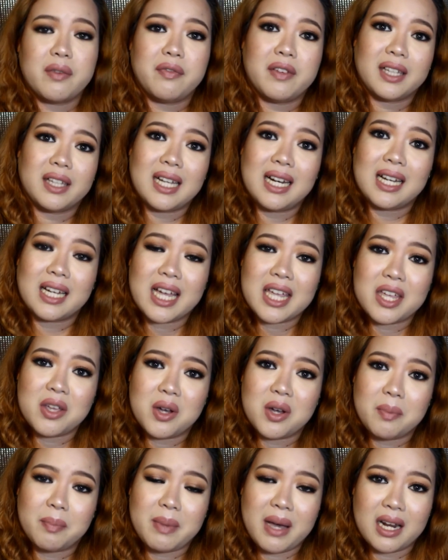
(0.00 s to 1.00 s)
Perfect talaga
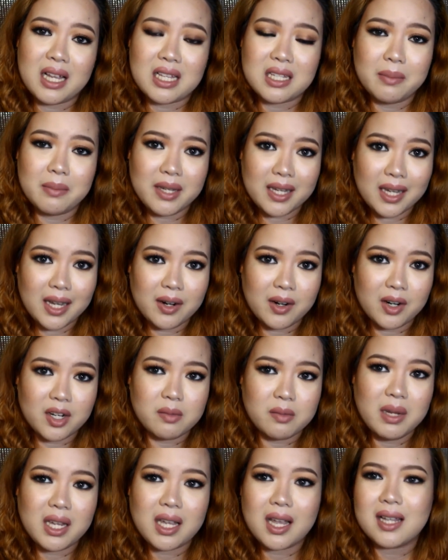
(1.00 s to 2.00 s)
yon para sa
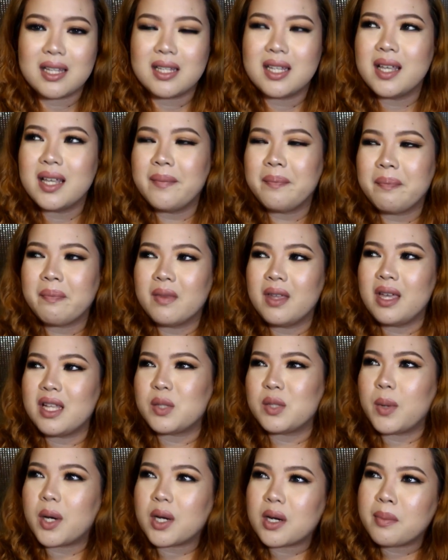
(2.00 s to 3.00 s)
beginners because
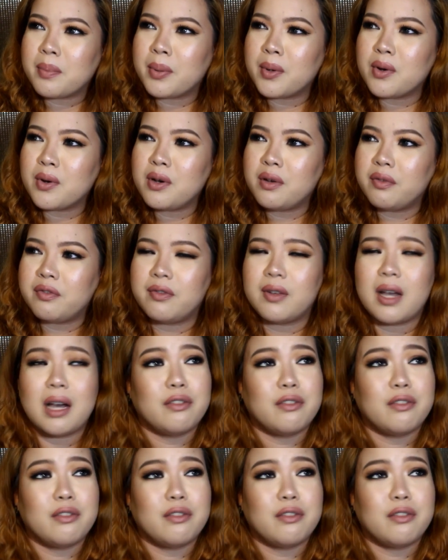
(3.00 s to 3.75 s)
it's waterproof,